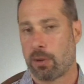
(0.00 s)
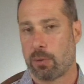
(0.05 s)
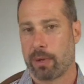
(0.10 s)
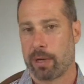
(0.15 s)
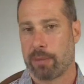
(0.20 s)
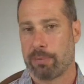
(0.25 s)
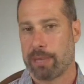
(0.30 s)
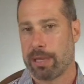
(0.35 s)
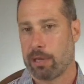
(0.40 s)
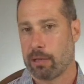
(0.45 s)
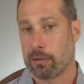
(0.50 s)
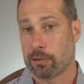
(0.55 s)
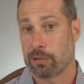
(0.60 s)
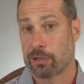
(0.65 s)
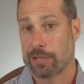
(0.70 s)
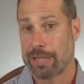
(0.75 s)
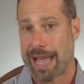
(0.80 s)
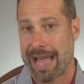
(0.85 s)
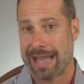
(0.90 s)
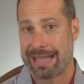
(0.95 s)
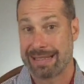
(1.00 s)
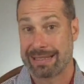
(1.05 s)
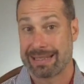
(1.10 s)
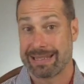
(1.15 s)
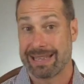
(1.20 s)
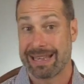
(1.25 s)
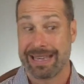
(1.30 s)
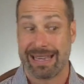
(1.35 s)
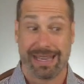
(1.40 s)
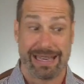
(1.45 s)
lowering pills or
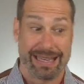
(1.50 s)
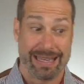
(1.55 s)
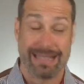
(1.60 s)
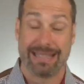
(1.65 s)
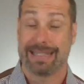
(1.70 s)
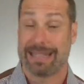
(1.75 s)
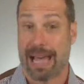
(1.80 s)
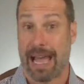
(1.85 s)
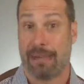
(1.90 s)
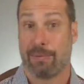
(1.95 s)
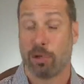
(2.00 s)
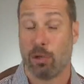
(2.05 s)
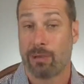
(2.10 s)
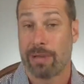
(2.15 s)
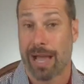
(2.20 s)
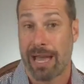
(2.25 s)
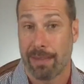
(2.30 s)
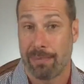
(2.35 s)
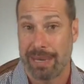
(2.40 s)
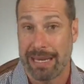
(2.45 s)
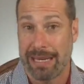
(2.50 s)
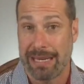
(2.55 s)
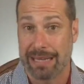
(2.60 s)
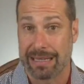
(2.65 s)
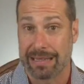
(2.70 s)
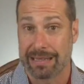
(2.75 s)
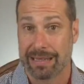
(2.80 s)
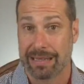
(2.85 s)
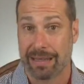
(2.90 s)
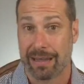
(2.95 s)
statins is type 2
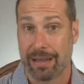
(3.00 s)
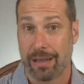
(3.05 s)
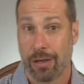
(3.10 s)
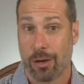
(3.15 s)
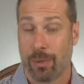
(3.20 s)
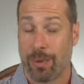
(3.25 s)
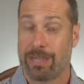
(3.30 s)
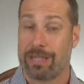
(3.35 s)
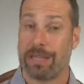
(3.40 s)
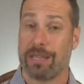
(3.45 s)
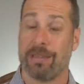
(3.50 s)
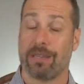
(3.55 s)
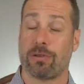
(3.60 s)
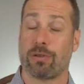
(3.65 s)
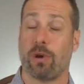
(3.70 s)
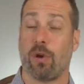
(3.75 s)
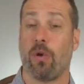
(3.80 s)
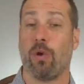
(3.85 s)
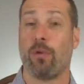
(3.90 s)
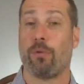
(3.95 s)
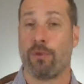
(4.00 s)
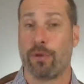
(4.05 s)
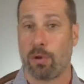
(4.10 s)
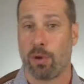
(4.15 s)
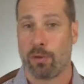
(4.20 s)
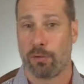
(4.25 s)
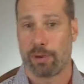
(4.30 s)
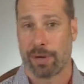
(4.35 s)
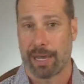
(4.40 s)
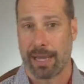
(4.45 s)
diabetes. We see this over and
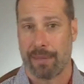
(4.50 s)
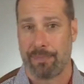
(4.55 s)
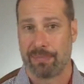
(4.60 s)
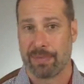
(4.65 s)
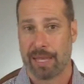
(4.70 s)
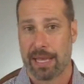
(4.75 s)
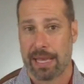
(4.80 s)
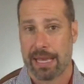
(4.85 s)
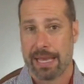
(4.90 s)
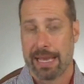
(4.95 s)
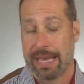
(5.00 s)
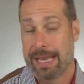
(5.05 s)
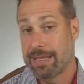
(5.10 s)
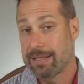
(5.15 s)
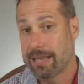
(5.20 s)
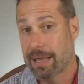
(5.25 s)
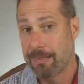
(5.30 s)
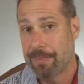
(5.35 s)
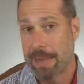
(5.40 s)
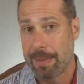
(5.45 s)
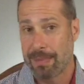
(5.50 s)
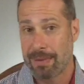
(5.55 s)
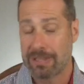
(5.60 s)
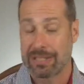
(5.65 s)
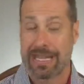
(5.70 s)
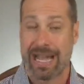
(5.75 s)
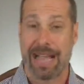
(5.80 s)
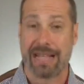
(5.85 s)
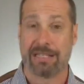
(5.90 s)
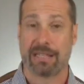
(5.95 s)
over again. In some people,
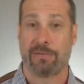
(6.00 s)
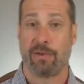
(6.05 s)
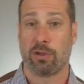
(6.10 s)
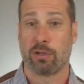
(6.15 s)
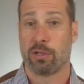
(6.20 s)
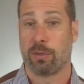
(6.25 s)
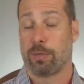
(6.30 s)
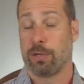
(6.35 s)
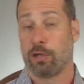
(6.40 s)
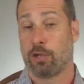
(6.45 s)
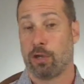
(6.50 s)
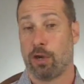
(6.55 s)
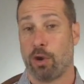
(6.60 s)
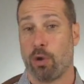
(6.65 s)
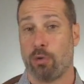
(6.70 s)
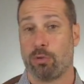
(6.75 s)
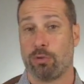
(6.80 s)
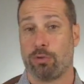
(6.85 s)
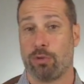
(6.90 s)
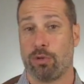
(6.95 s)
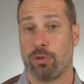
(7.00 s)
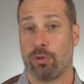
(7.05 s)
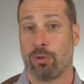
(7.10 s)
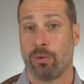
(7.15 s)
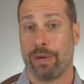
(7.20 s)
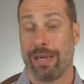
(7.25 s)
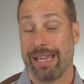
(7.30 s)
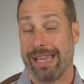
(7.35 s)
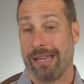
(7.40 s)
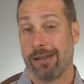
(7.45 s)
statins have also been shown
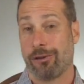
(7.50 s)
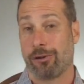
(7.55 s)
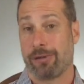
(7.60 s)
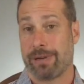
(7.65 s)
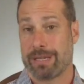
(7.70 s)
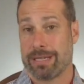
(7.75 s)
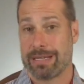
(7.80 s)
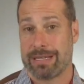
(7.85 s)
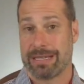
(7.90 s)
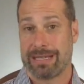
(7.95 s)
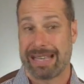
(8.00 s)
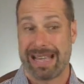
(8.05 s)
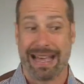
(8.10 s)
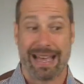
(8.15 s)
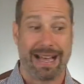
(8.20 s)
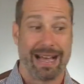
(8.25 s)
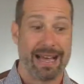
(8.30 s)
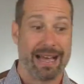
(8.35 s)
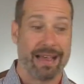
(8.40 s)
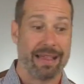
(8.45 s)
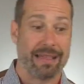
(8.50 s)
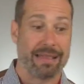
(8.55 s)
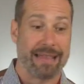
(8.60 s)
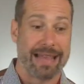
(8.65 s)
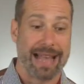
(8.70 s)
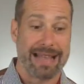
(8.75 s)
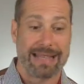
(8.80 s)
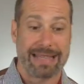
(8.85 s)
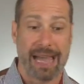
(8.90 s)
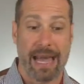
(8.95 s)
to increase uh,
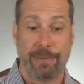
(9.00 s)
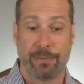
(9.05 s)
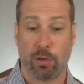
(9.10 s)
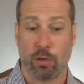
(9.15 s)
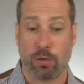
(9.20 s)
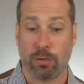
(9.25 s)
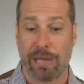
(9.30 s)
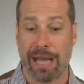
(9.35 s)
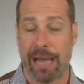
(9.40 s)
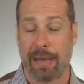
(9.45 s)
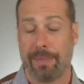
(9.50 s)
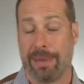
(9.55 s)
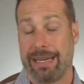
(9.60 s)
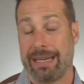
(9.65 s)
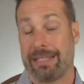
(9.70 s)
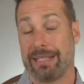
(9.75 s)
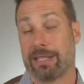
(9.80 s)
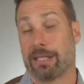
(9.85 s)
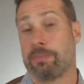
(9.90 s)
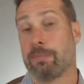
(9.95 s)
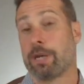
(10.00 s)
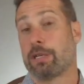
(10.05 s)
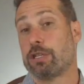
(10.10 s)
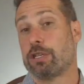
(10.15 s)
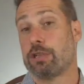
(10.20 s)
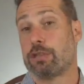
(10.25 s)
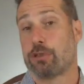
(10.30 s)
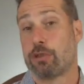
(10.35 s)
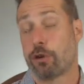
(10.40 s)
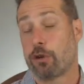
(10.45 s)
that type 2 diabetes as much
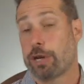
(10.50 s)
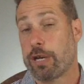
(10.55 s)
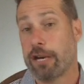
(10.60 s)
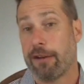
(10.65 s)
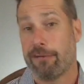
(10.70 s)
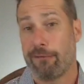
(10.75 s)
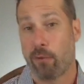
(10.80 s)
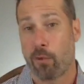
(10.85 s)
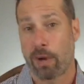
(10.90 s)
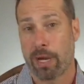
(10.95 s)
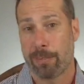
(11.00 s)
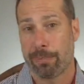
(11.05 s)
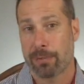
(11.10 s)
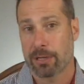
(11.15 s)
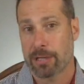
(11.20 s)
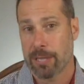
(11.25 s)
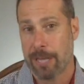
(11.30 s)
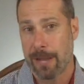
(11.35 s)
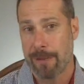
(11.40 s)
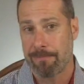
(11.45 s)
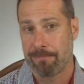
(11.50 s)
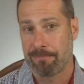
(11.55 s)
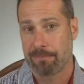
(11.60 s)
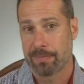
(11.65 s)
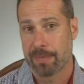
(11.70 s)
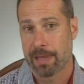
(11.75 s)
as 30 to 40 percent.